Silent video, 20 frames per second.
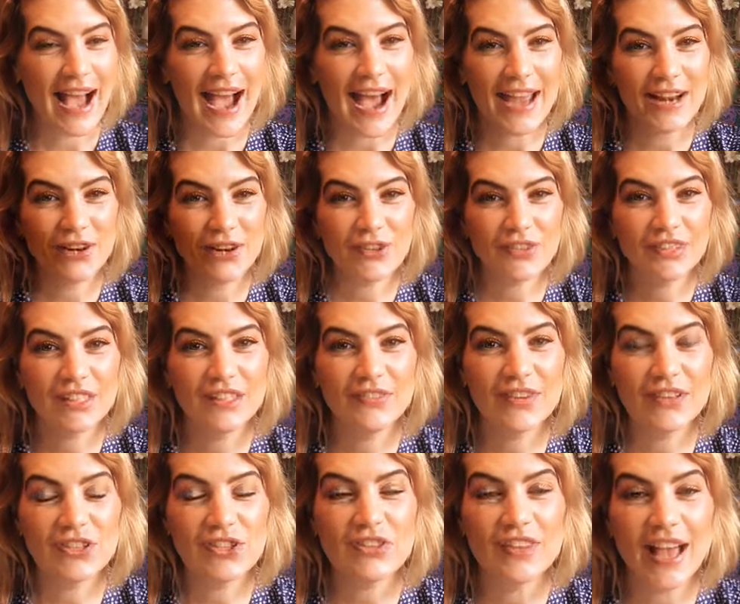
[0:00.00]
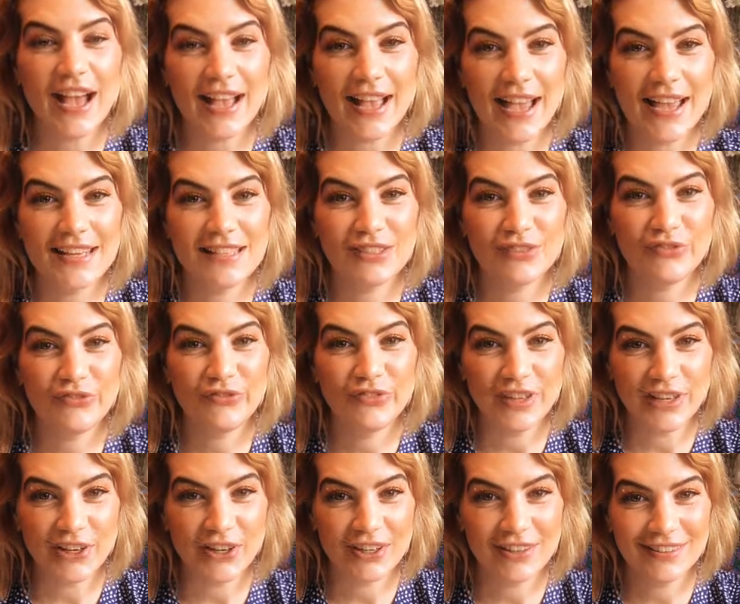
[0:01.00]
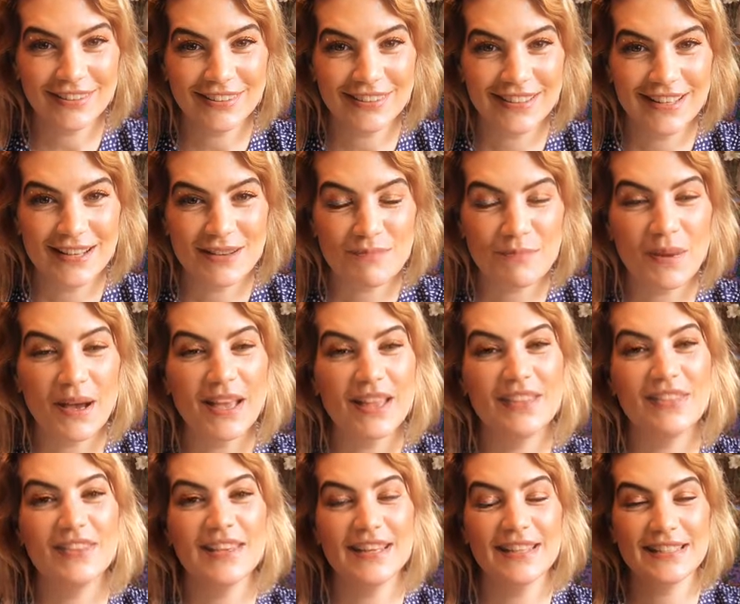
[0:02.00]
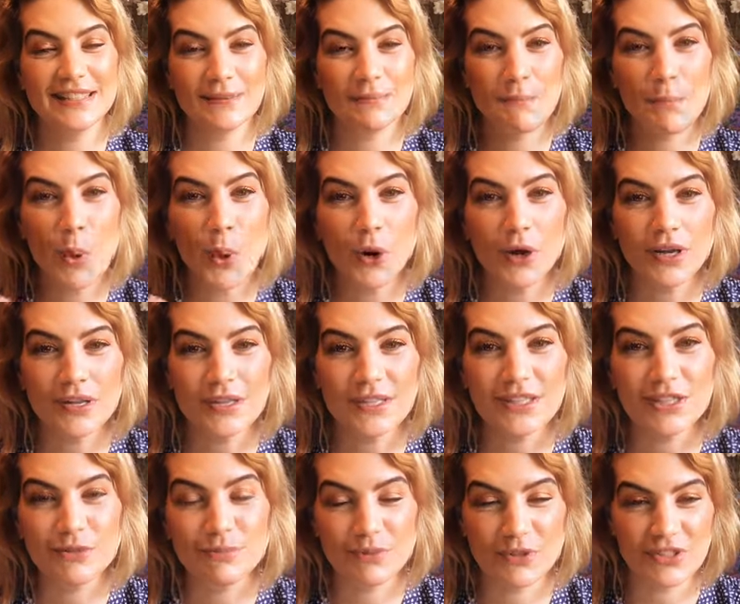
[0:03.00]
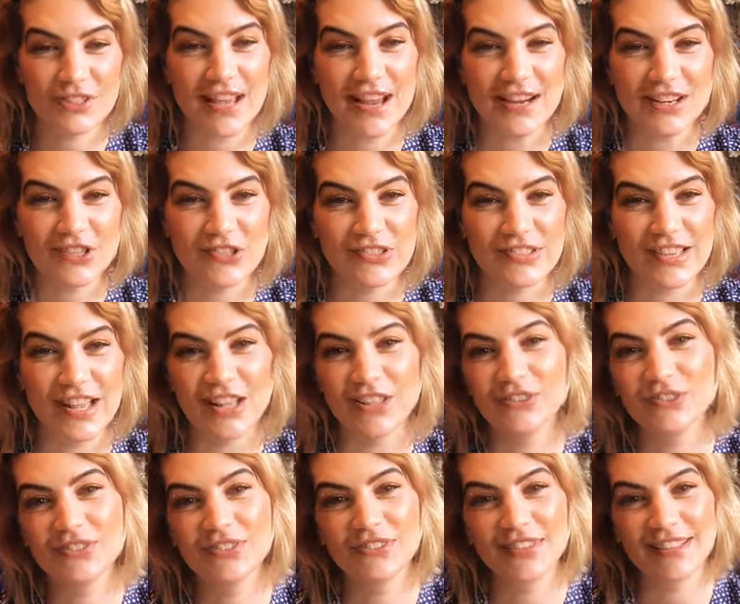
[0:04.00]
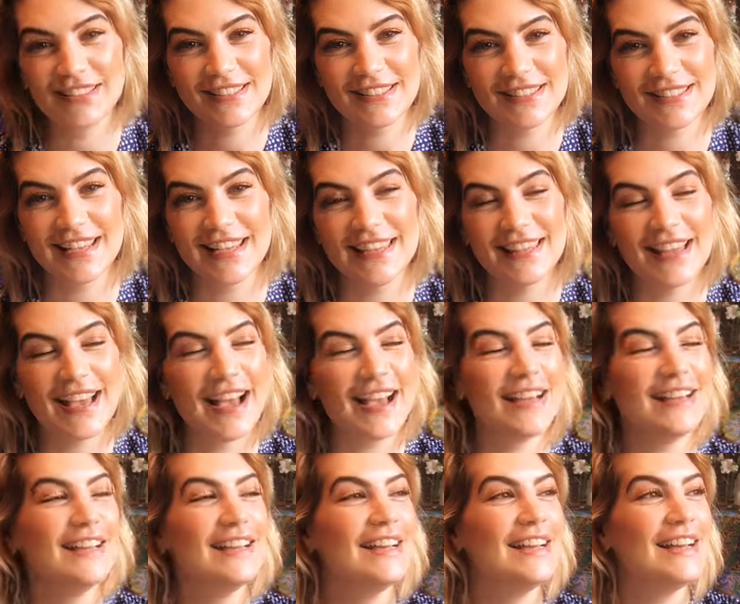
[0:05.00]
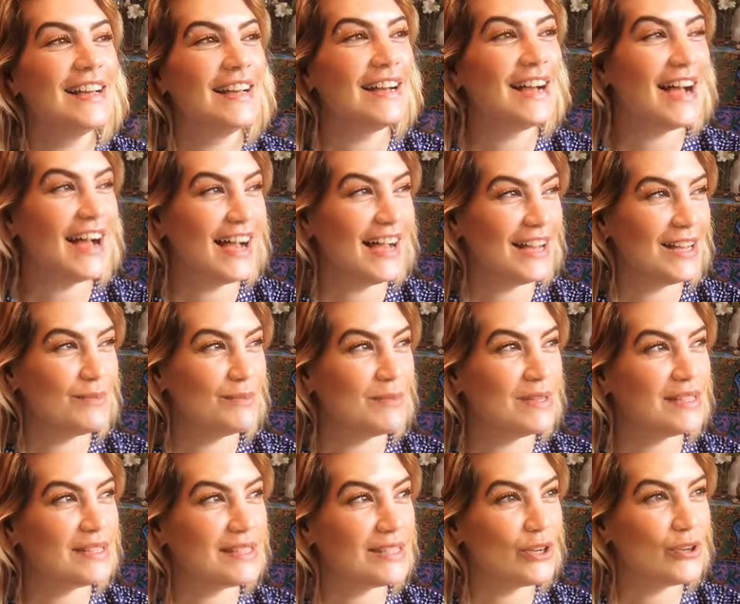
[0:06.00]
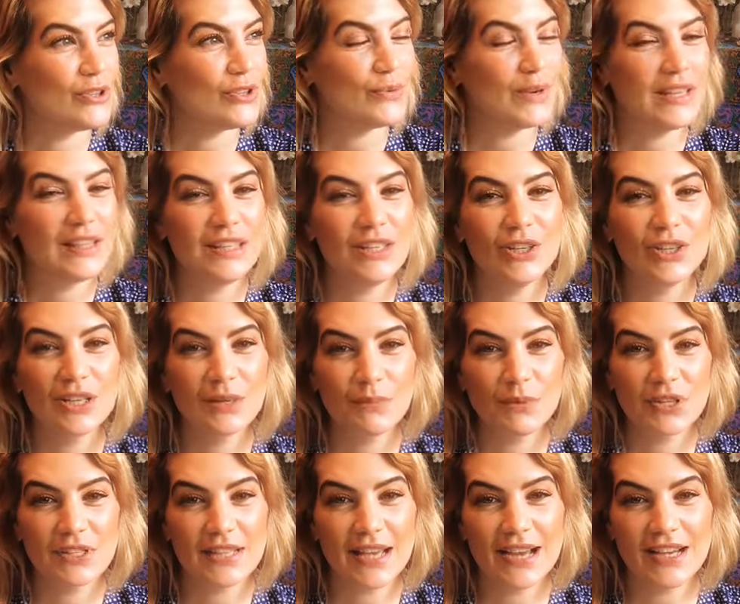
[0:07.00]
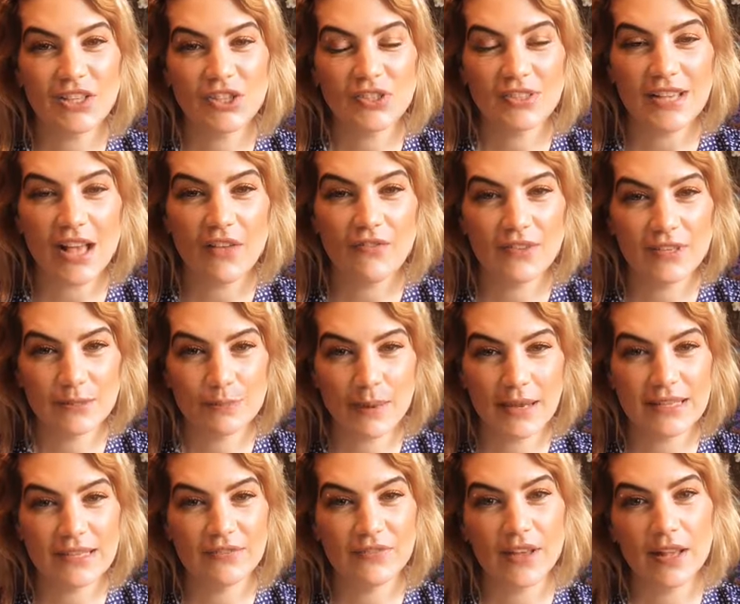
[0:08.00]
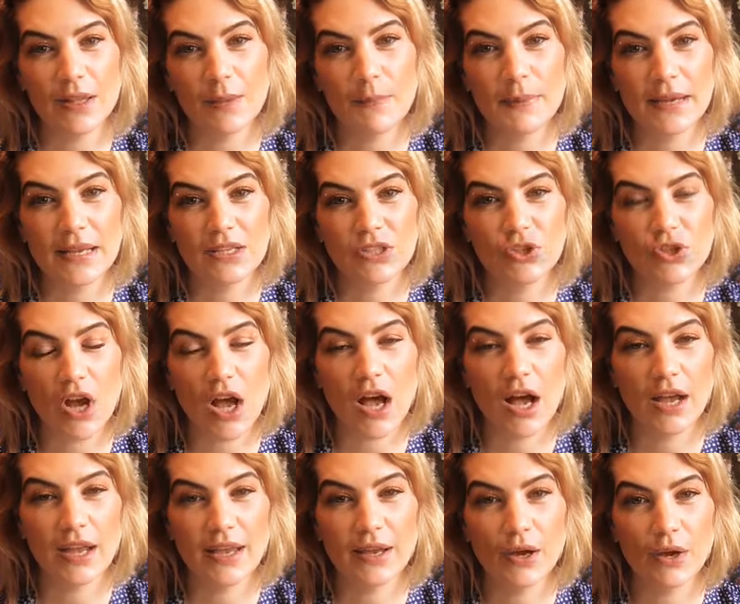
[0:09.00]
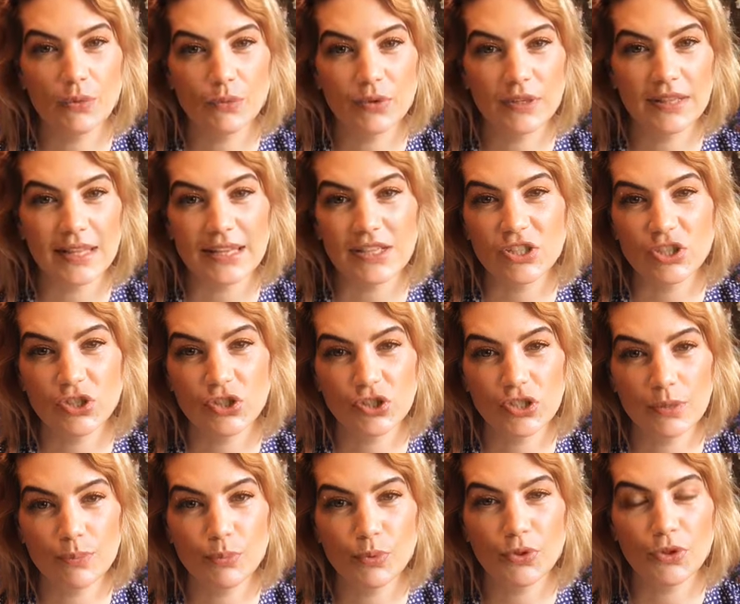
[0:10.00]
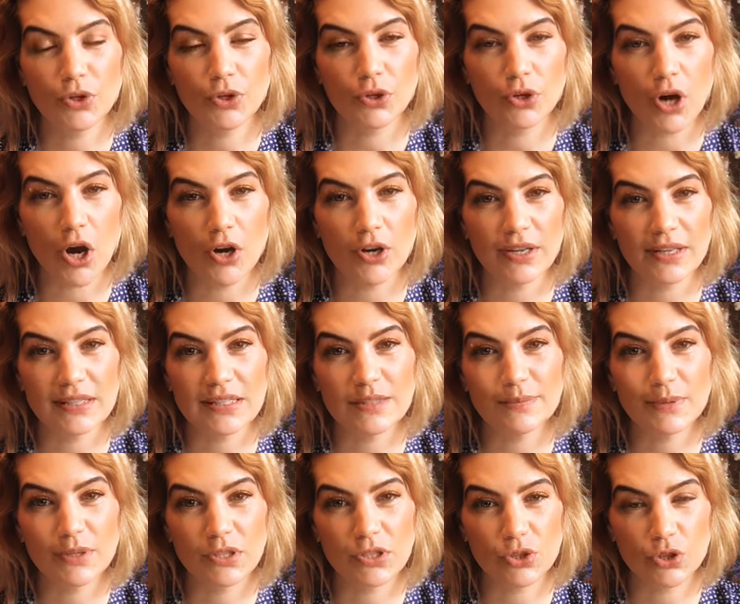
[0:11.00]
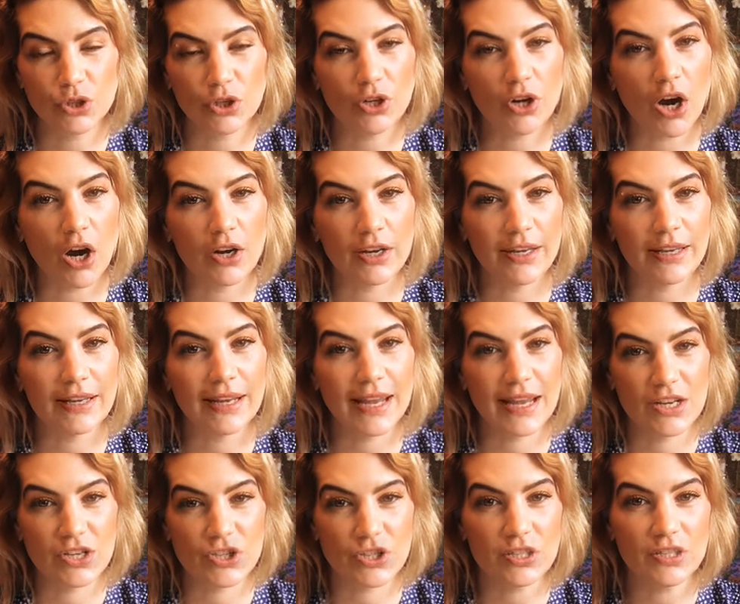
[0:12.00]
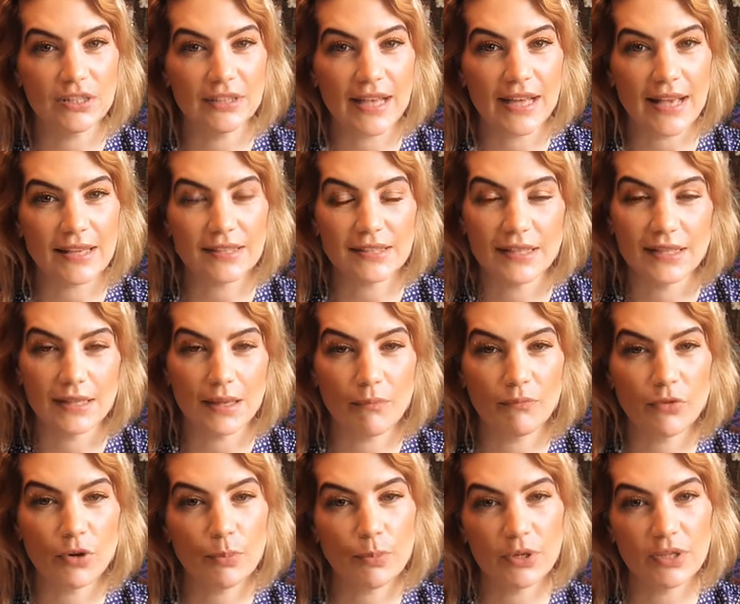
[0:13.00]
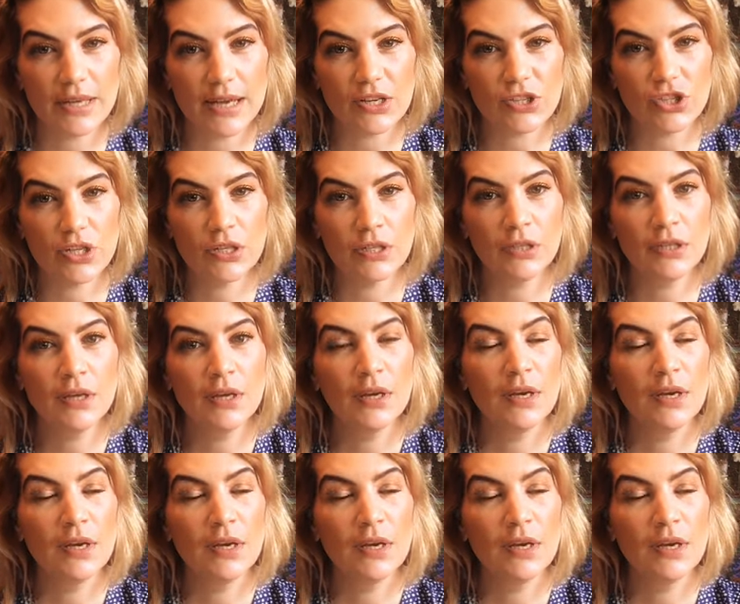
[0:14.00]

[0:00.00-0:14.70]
I don't live under that kind of fear, but it is important to protect yourself. Let's say that. Um, so the way that you can protect yourself is by developing a strong relationship with your guardian spirits or your guardian angel and asking them for protection,